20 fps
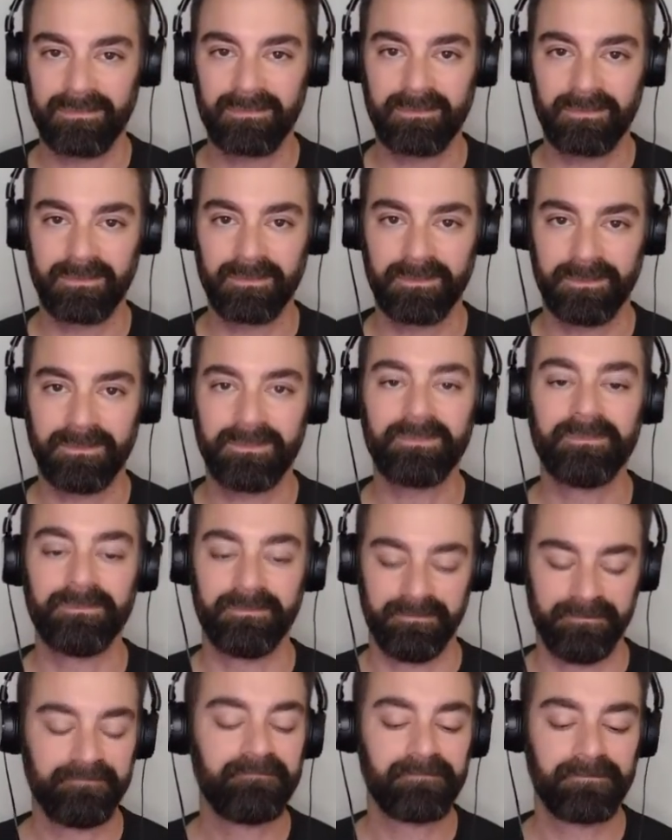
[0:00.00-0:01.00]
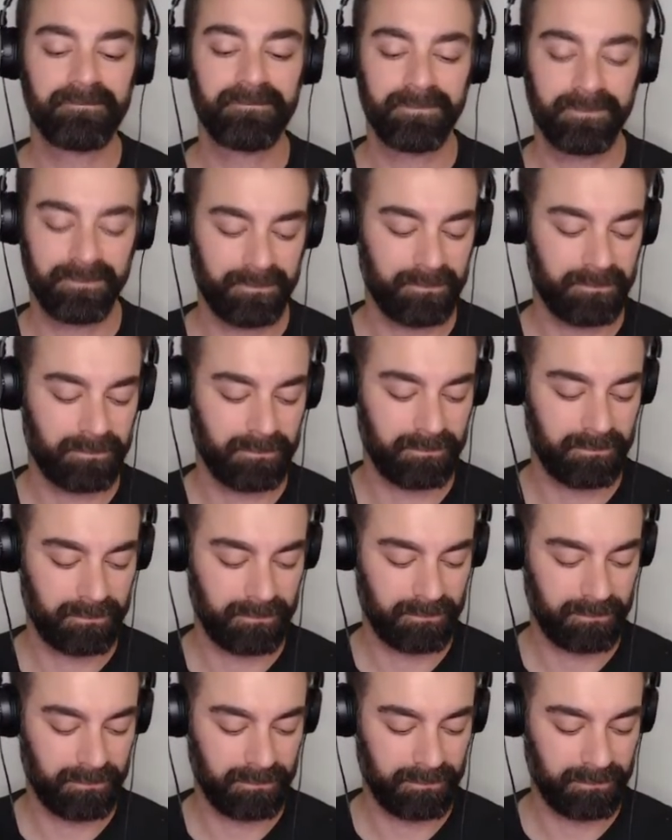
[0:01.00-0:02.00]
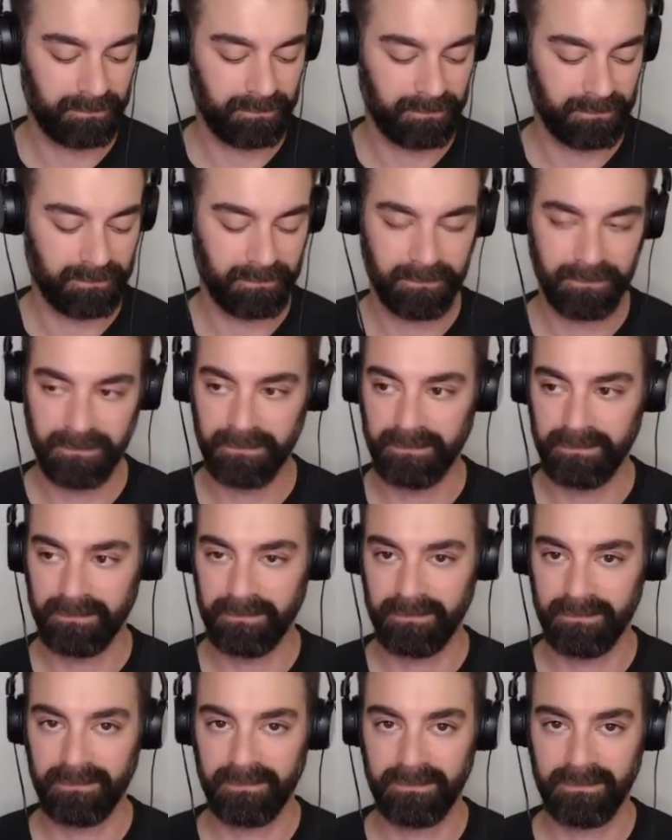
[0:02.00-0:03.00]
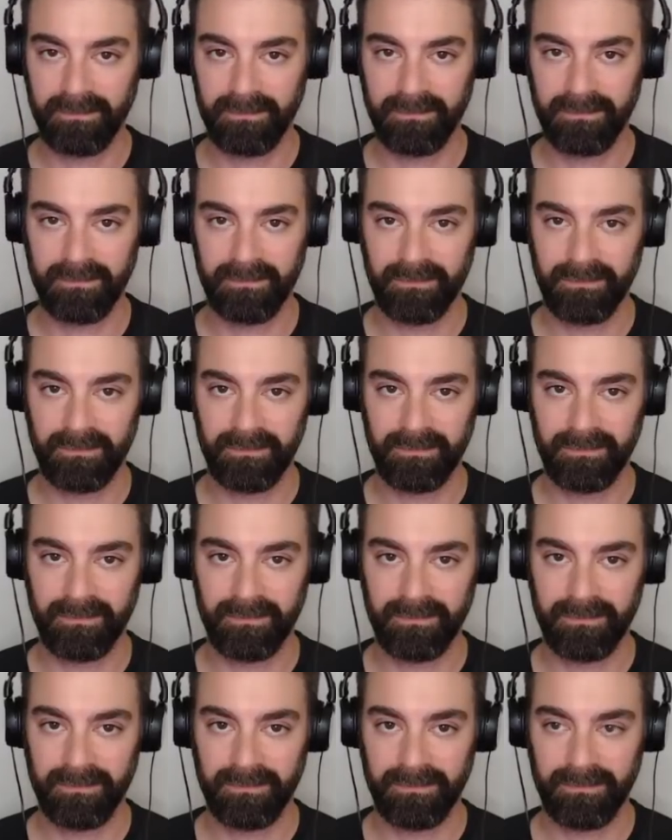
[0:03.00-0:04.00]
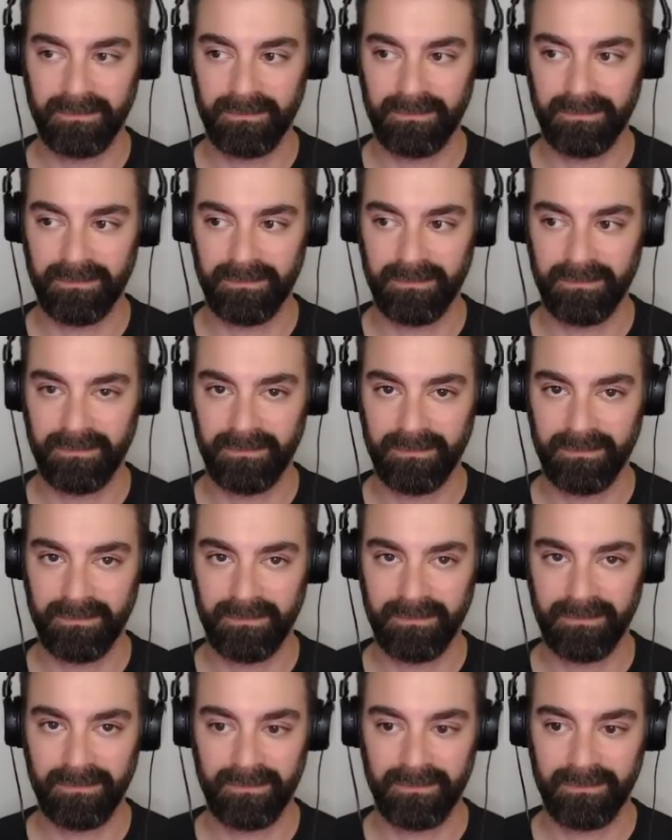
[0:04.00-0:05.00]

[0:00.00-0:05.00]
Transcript: (silent)